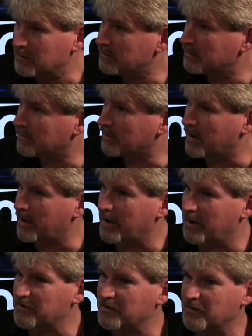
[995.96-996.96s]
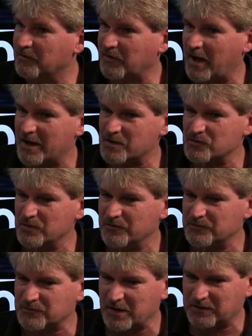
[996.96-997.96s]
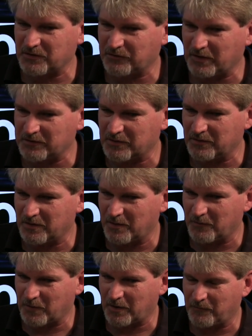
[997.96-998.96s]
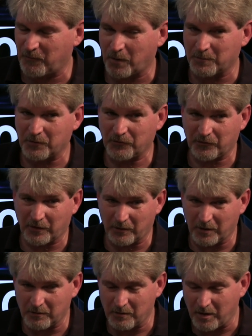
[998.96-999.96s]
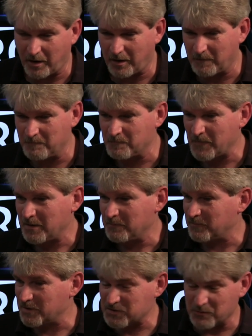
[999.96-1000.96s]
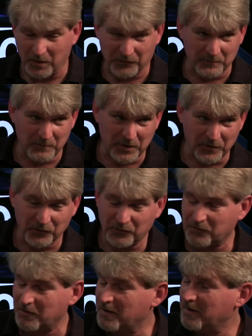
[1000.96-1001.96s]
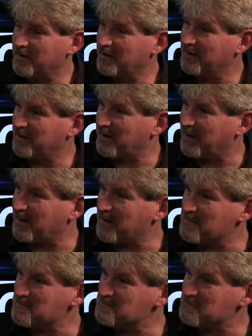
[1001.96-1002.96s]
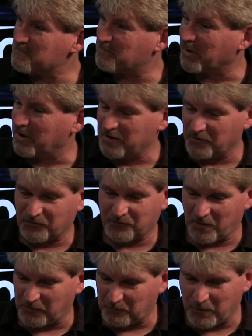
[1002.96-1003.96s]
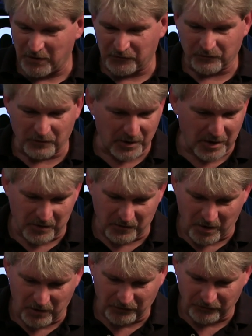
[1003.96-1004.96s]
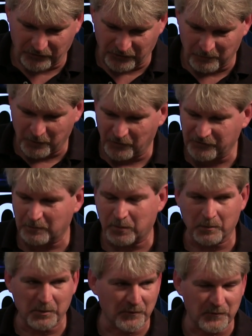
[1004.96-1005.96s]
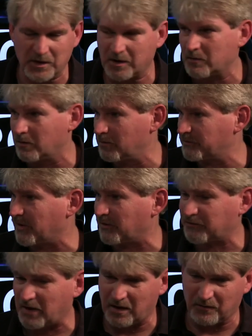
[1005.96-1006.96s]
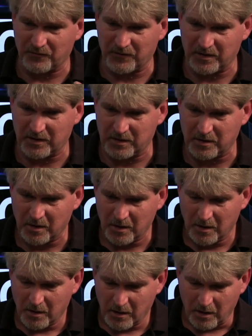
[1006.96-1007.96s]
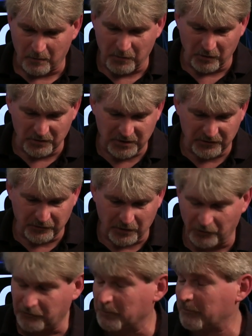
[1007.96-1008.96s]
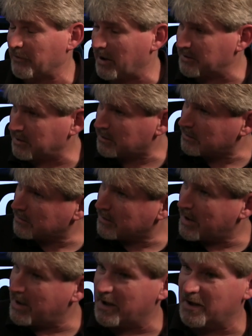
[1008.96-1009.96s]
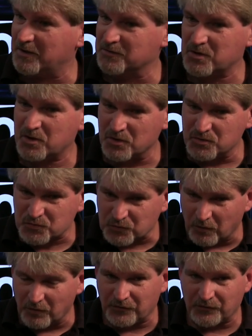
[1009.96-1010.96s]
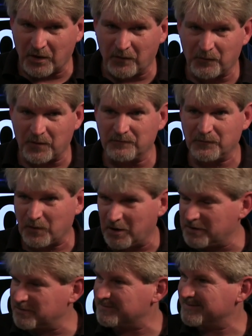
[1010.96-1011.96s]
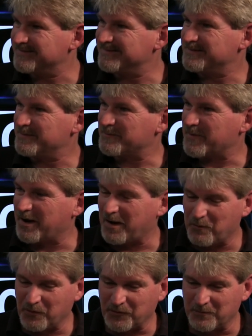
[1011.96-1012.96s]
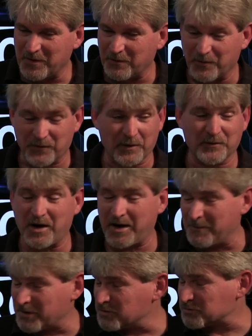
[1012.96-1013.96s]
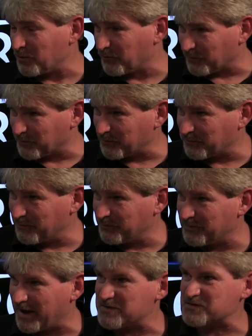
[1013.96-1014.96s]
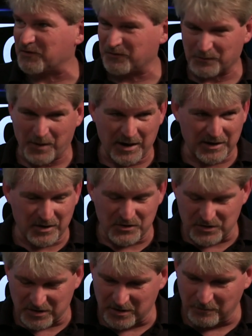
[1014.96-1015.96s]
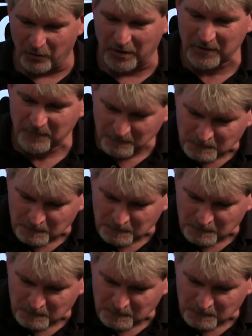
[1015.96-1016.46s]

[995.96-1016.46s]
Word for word: mm-hmm. and it is actually the direct descendant of our former Xaero. Um, may she rest in peace. Um, but it's it's basically a, a simple suborbital vehicle tests out the ability to go supersonic mm-hmm. and control itself in flight uh, with some with aerodynamic control surfaces, not just the rocket engine gimbling.